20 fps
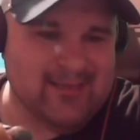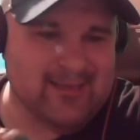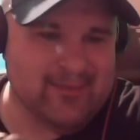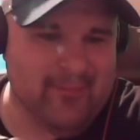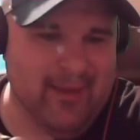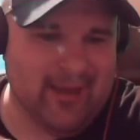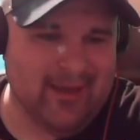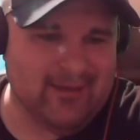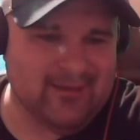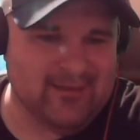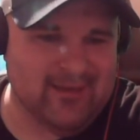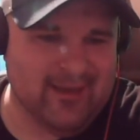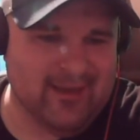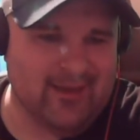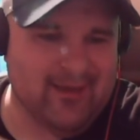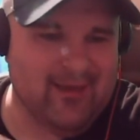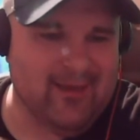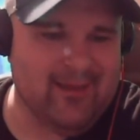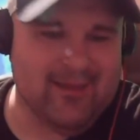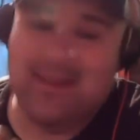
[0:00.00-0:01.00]
Oh, fuck
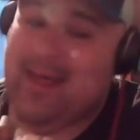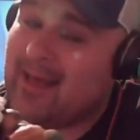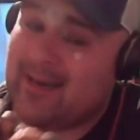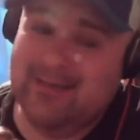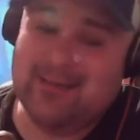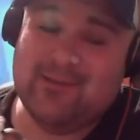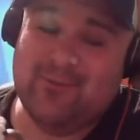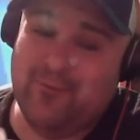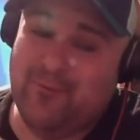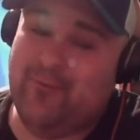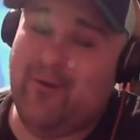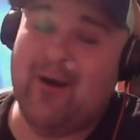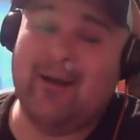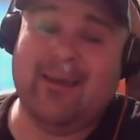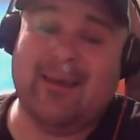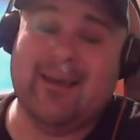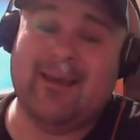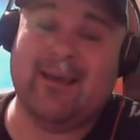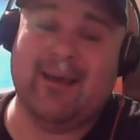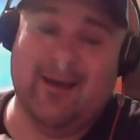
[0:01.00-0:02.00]
yeah. That
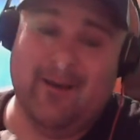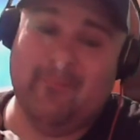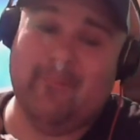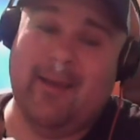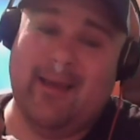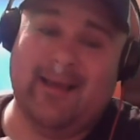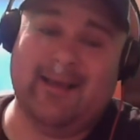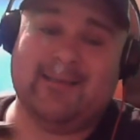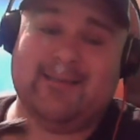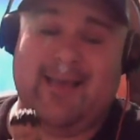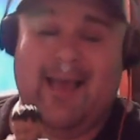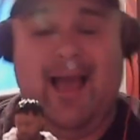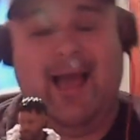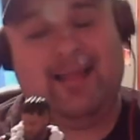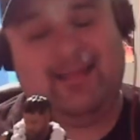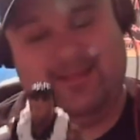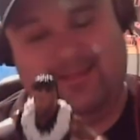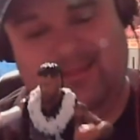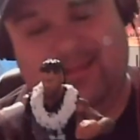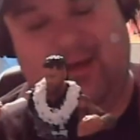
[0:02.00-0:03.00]
is amazing.
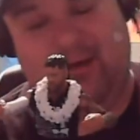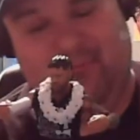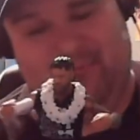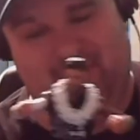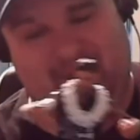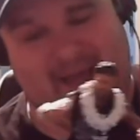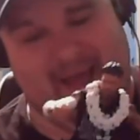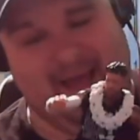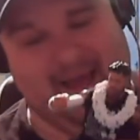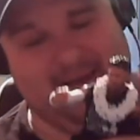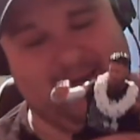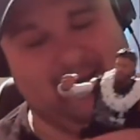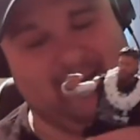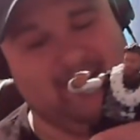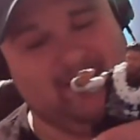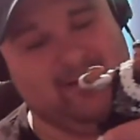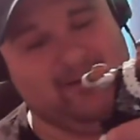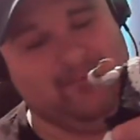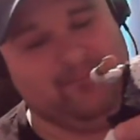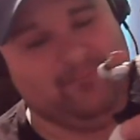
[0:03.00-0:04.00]
That is
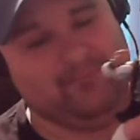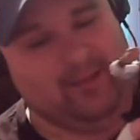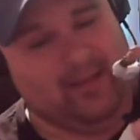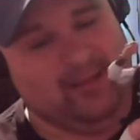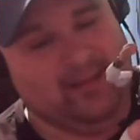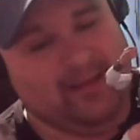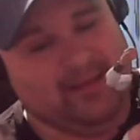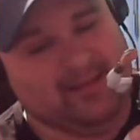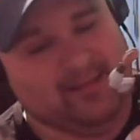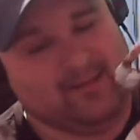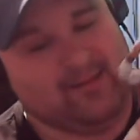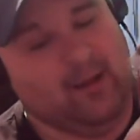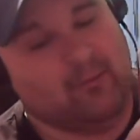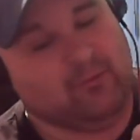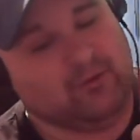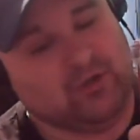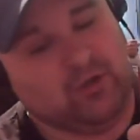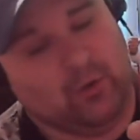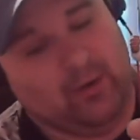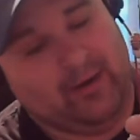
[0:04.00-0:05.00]
fucking amazing. I
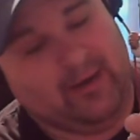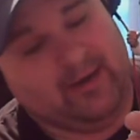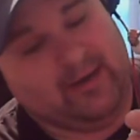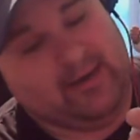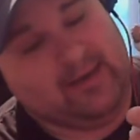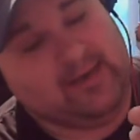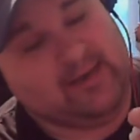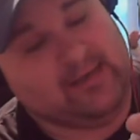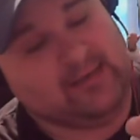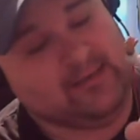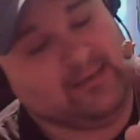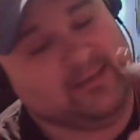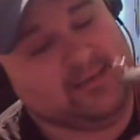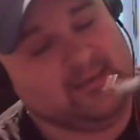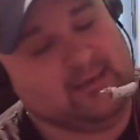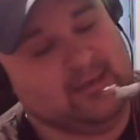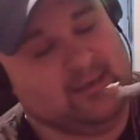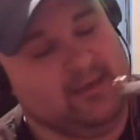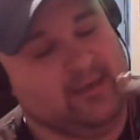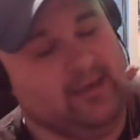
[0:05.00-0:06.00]
love that.
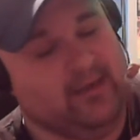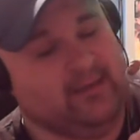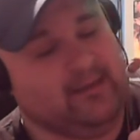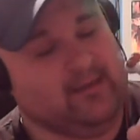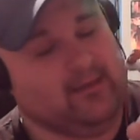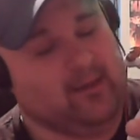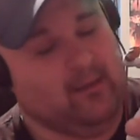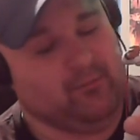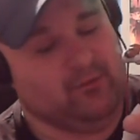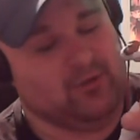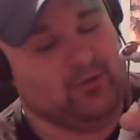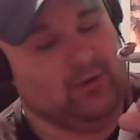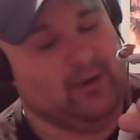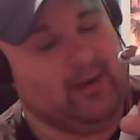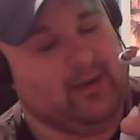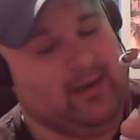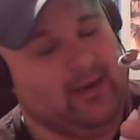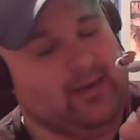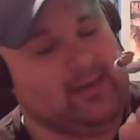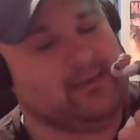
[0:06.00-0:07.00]
I like the double
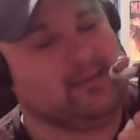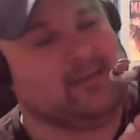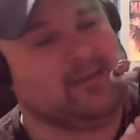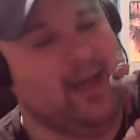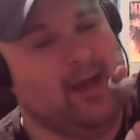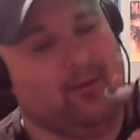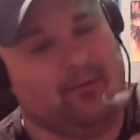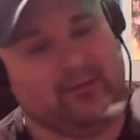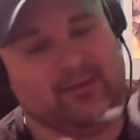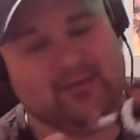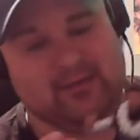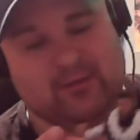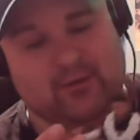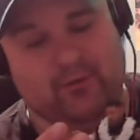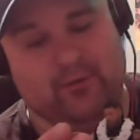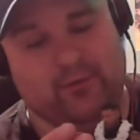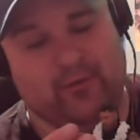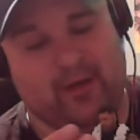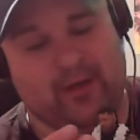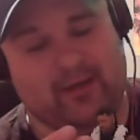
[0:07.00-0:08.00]
jointed knees.
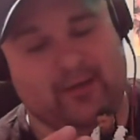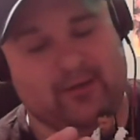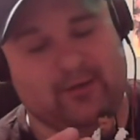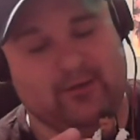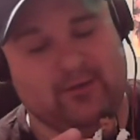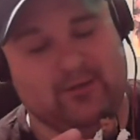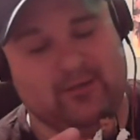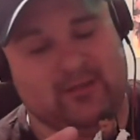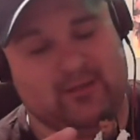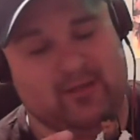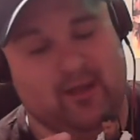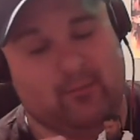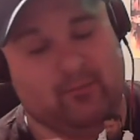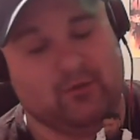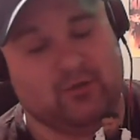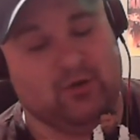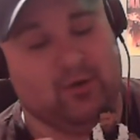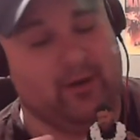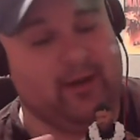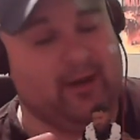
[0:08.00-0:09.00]
You get the double jointed
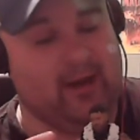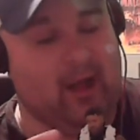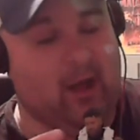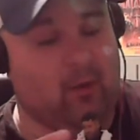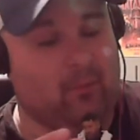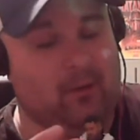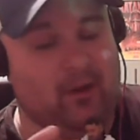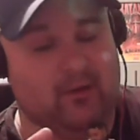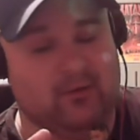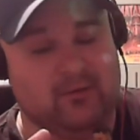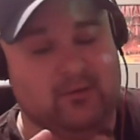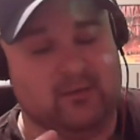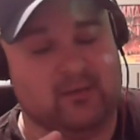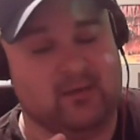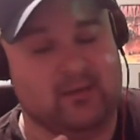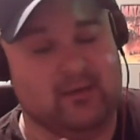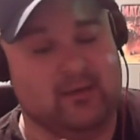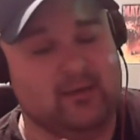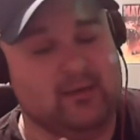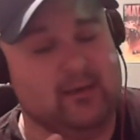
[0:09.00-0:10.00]
knees now in these new
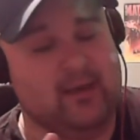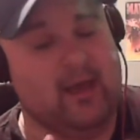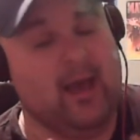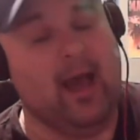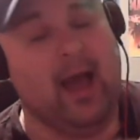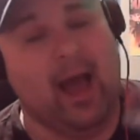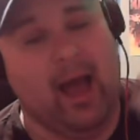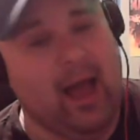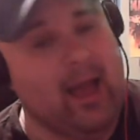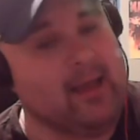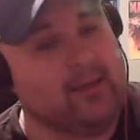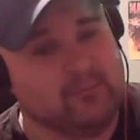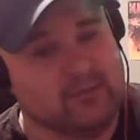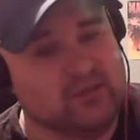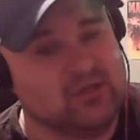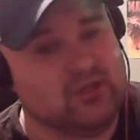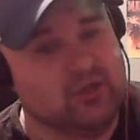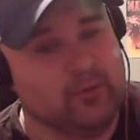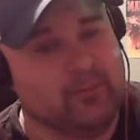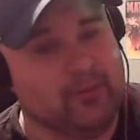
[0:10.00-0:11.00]
figures. The double
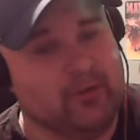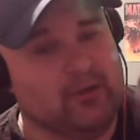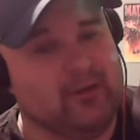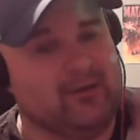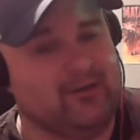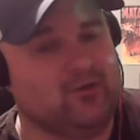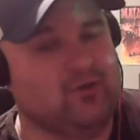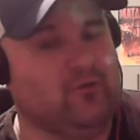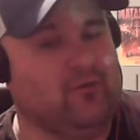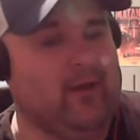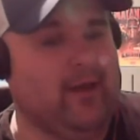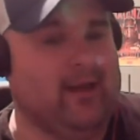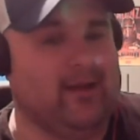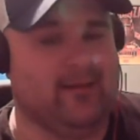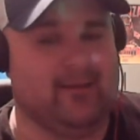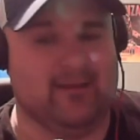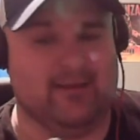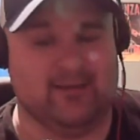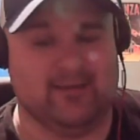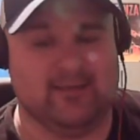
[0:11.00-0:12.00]
jointed elbows.
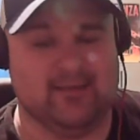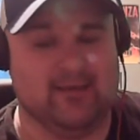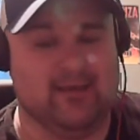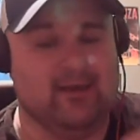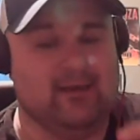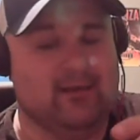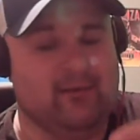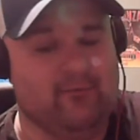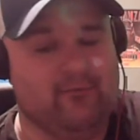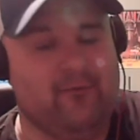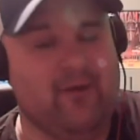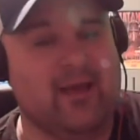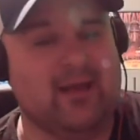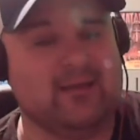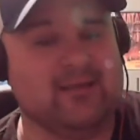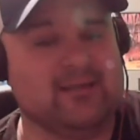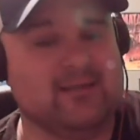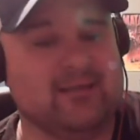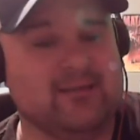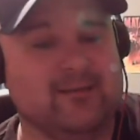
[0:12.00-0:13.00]
I am a
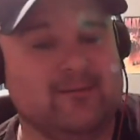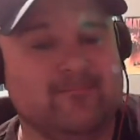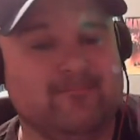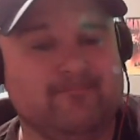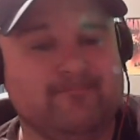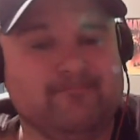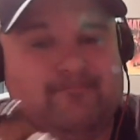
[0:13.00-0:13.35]
super huge